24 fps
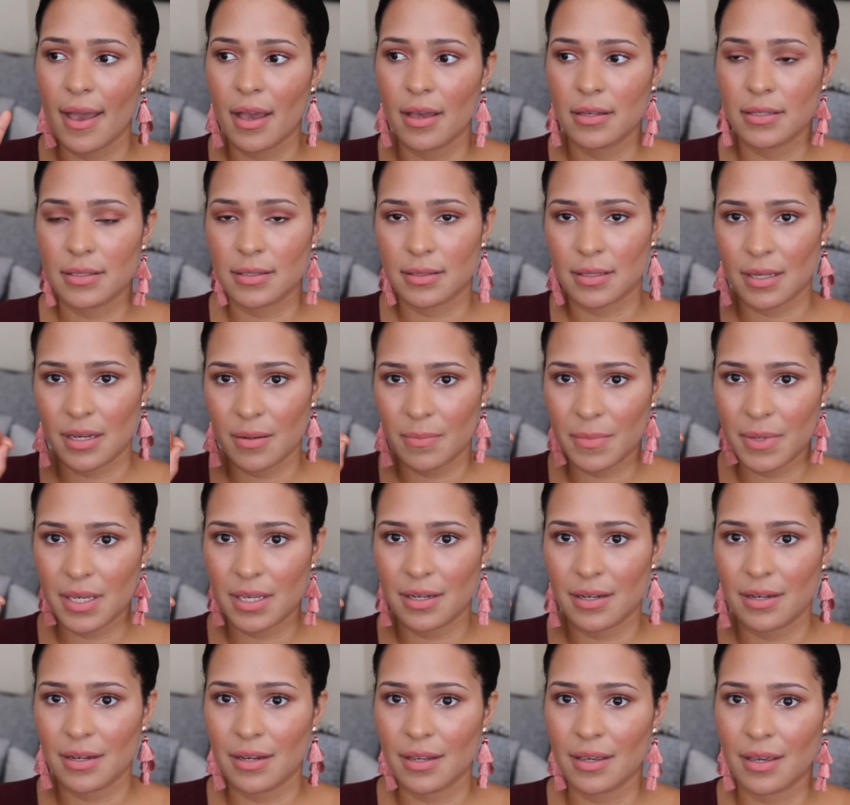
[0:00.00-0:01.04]

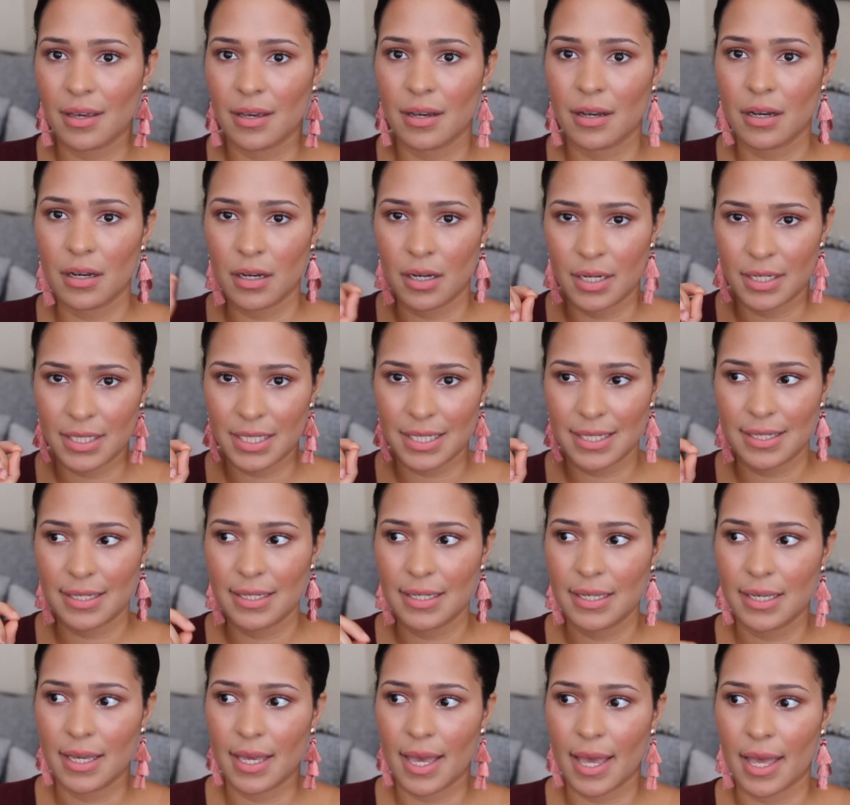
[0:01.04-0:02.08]
cinnamon,
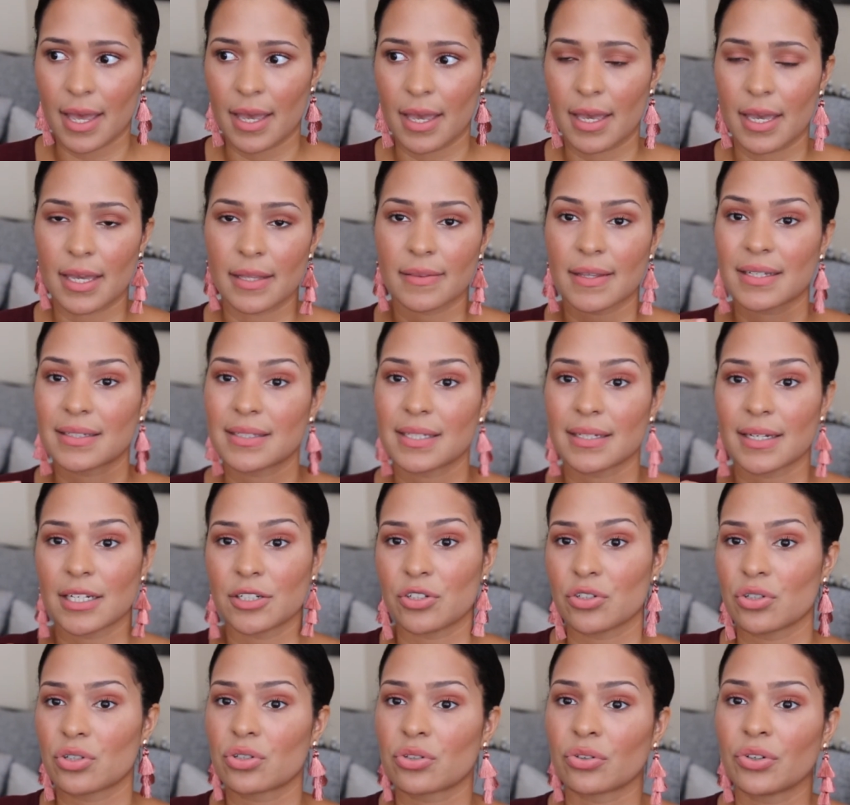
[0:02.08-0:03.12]
honey, and that's it. I
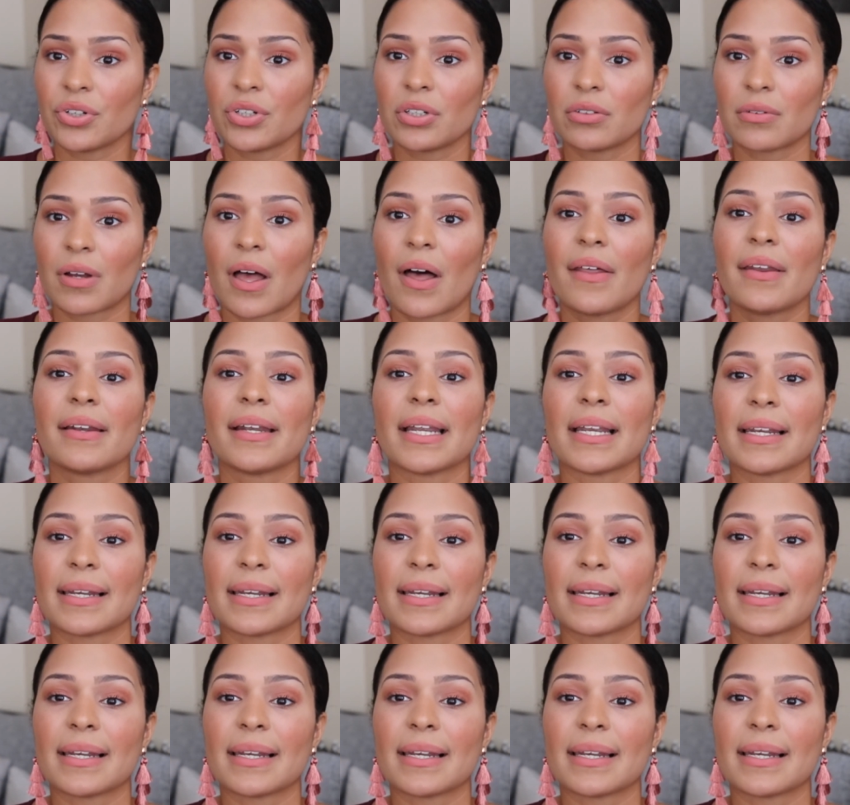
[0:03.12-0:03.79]
just stir it around and I